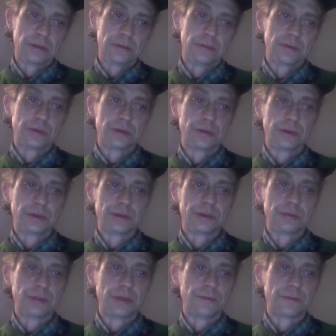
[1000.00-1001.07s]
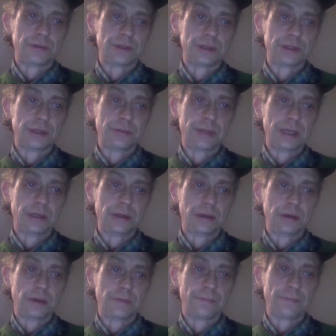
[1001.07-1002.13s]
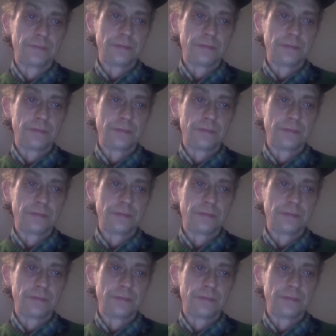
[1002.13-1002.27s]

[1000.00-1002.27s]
so there's some differences to make there.